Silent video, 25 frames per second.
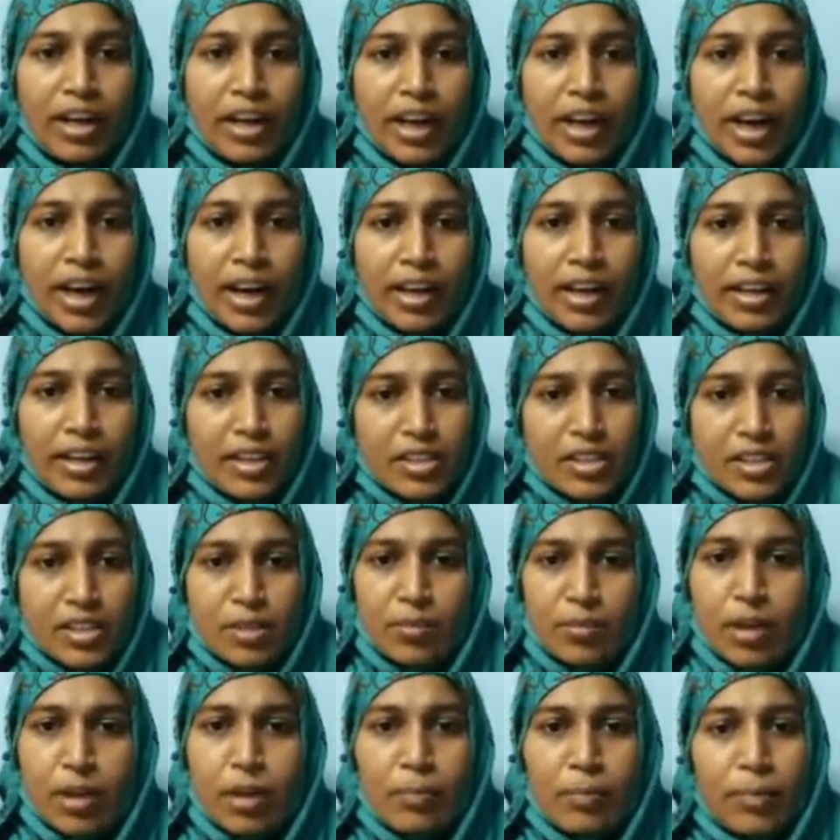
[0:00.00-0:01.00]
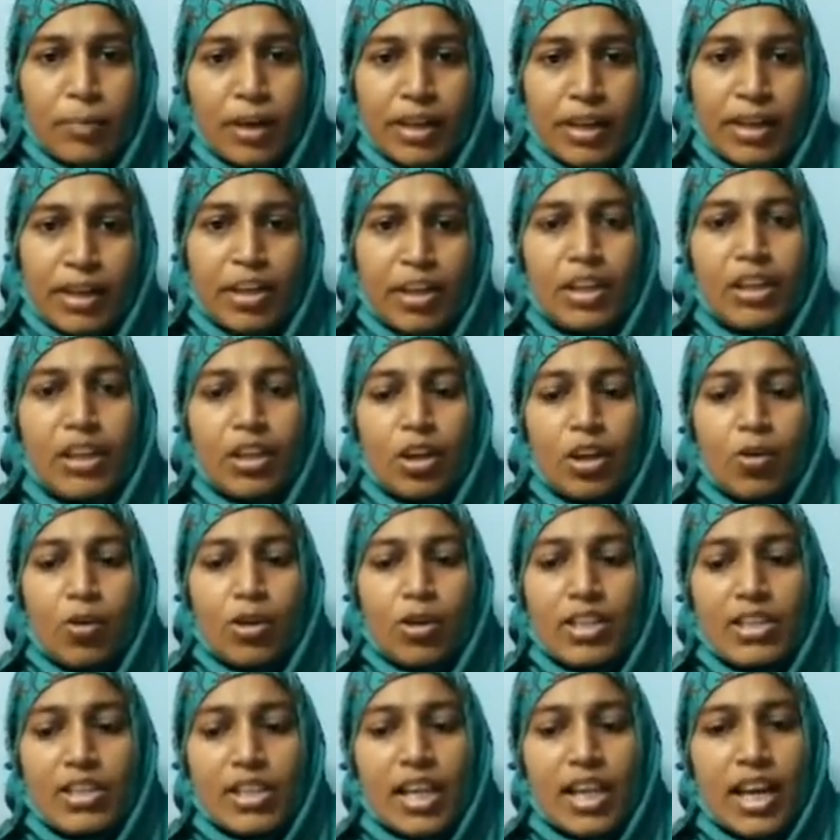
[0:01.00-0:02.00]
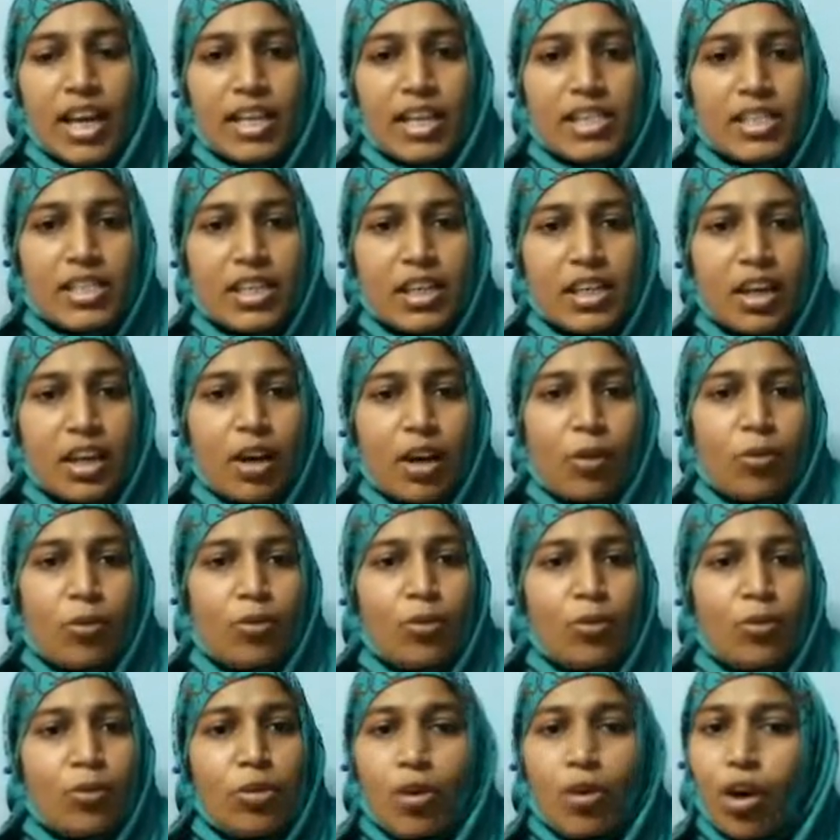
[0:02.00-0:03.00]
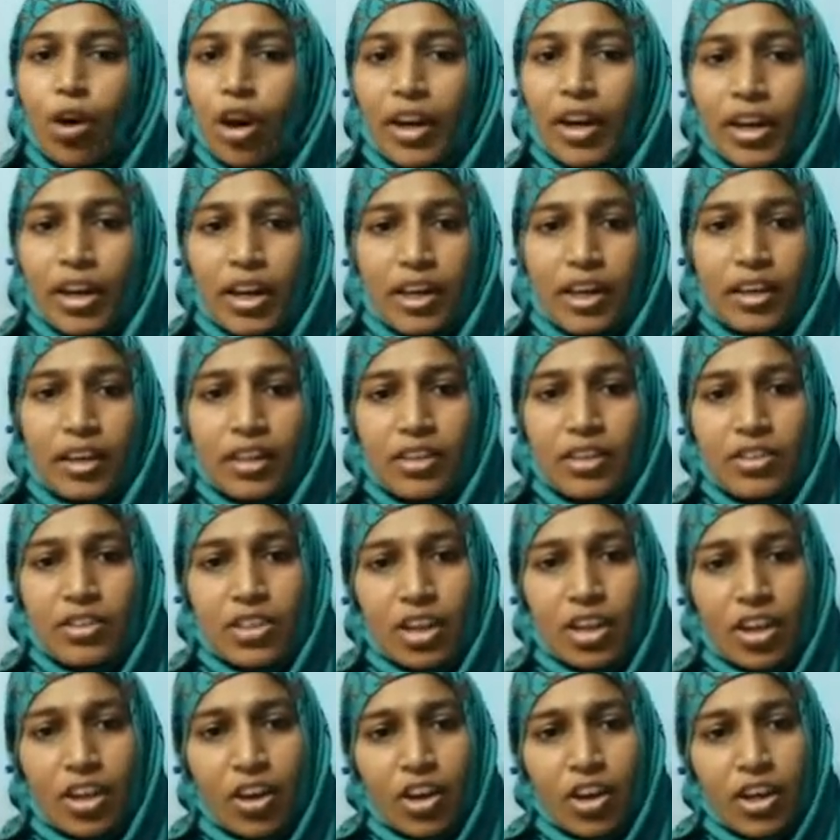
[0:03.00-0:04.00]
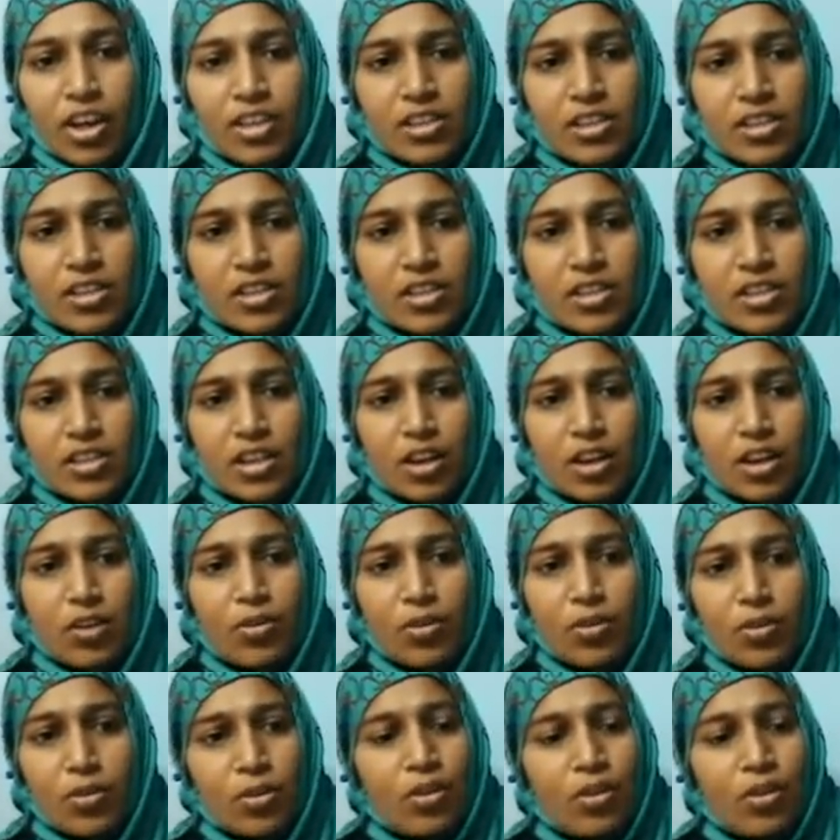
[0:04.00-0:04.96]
and decimal part. Now what is the answer now? Got it? Check your answers now.